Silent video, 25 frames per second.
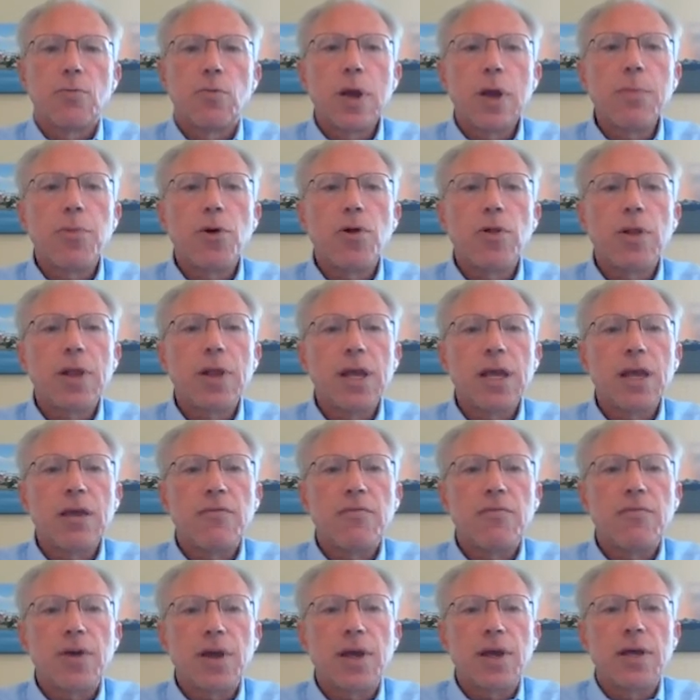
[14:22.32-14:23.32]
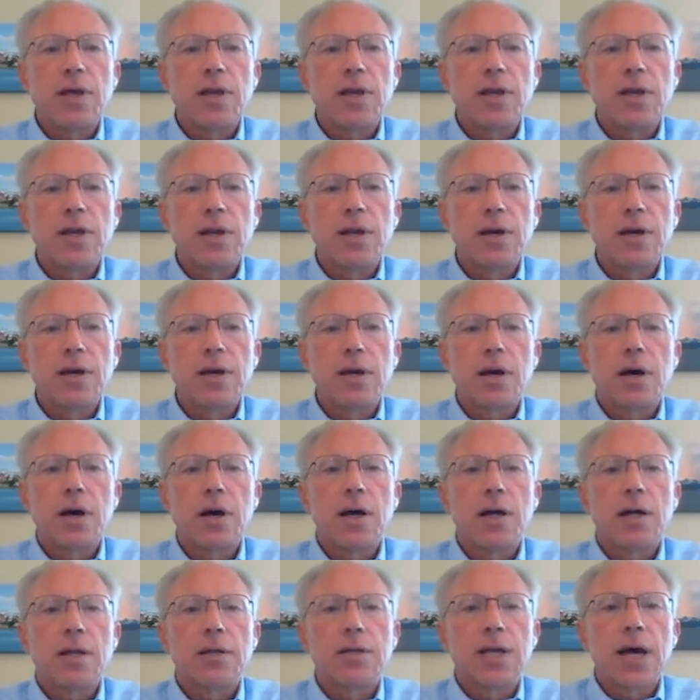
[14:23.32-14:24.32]
we believe in
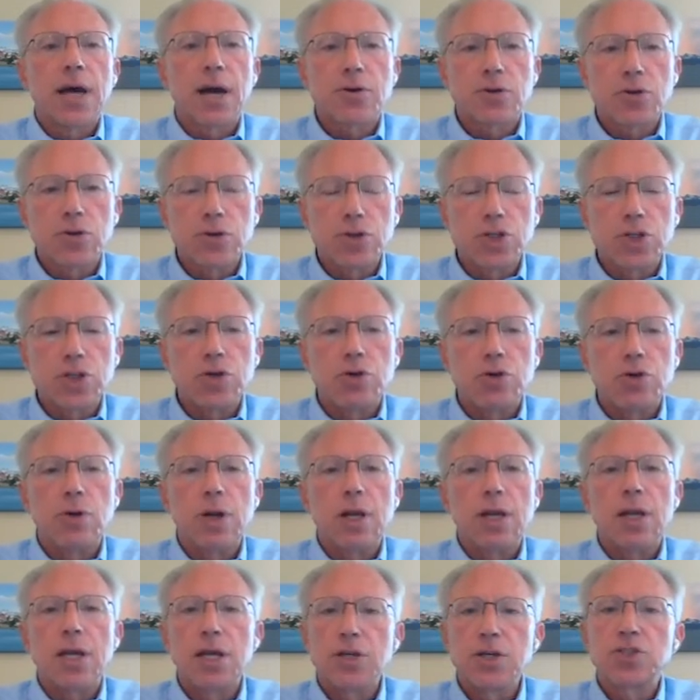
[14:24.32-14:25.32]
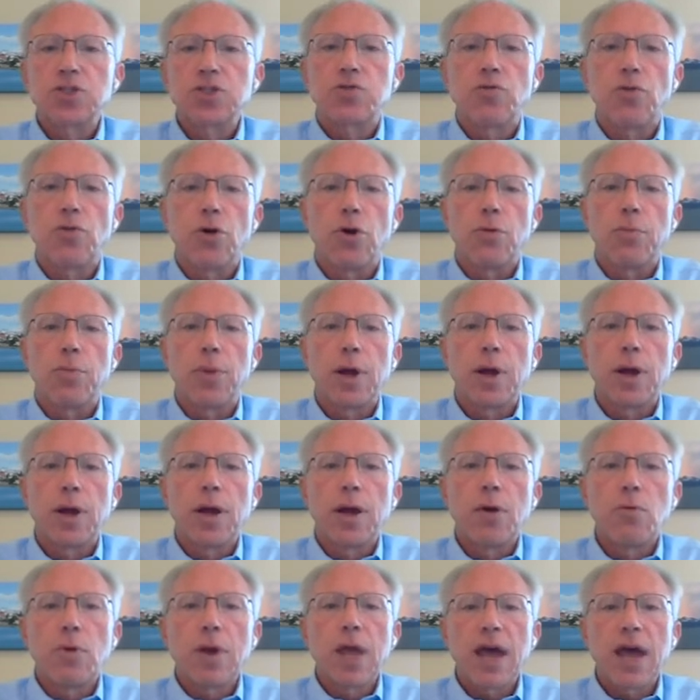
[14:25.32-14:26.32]
uh, Dr. June and his group.
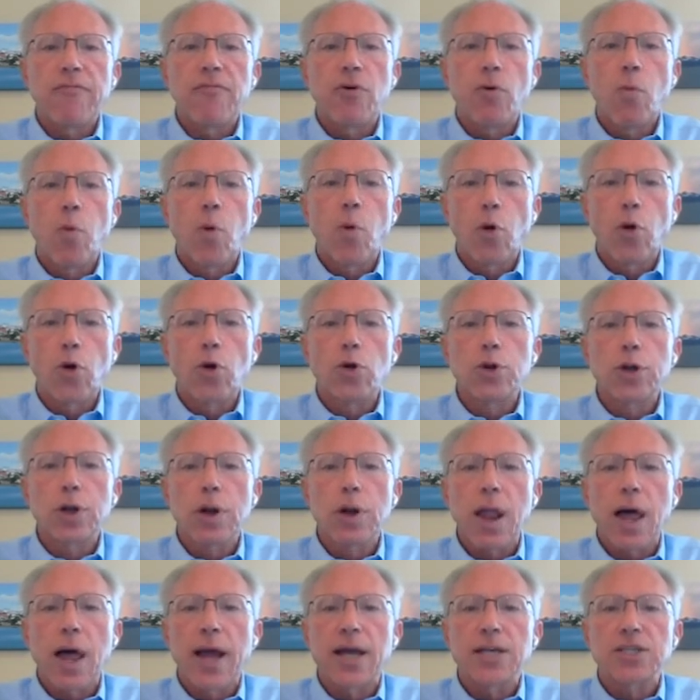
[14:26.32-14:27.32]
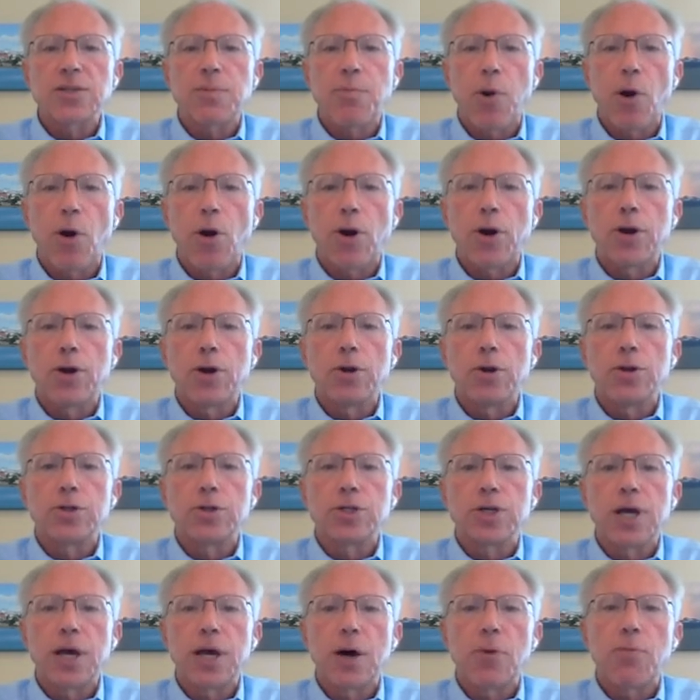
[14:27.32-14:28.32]
We have a world class partner
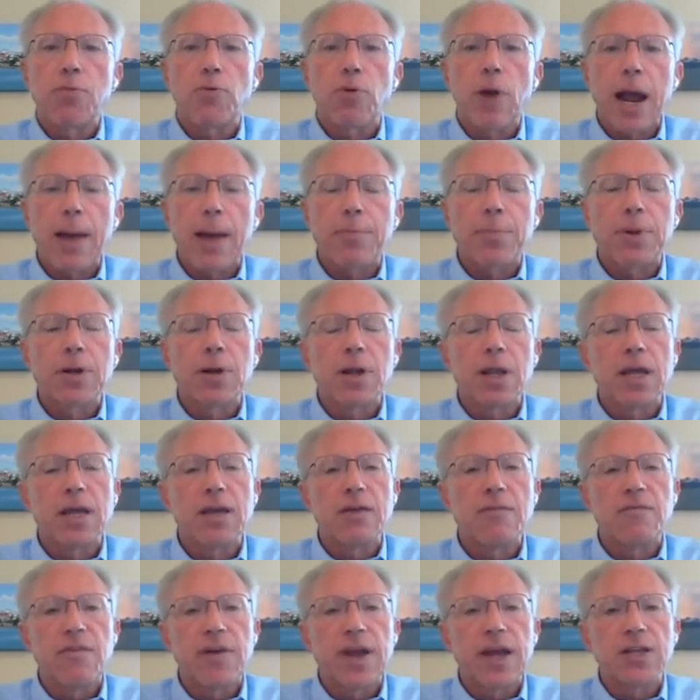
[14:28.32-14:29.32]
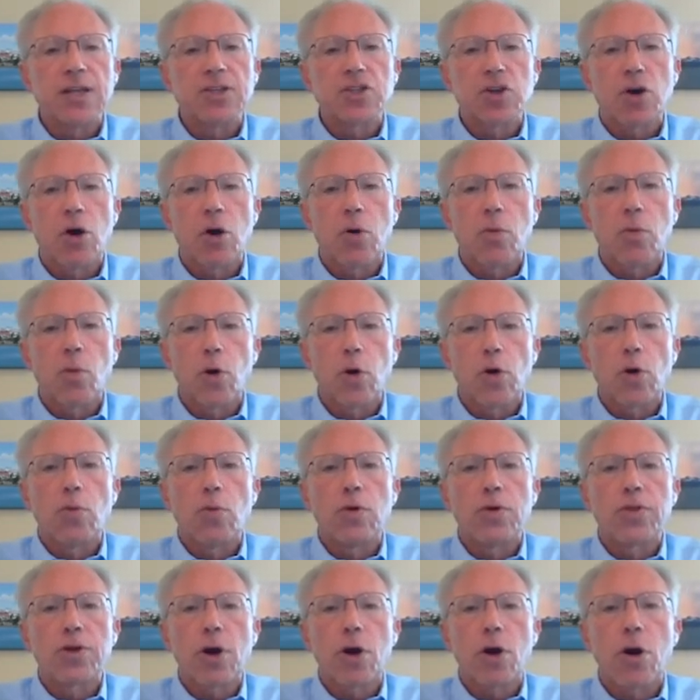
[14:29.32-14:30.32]
to help rapidly advance our work
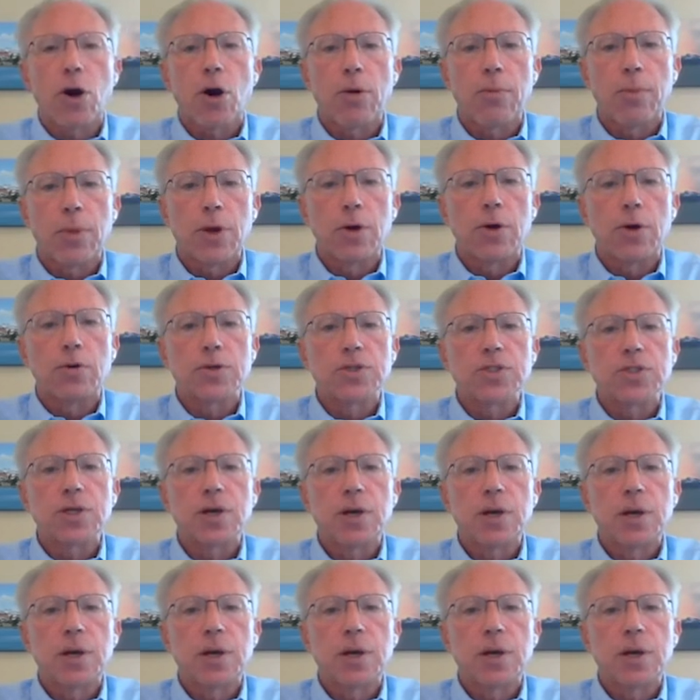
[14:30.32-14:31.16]
with car mills.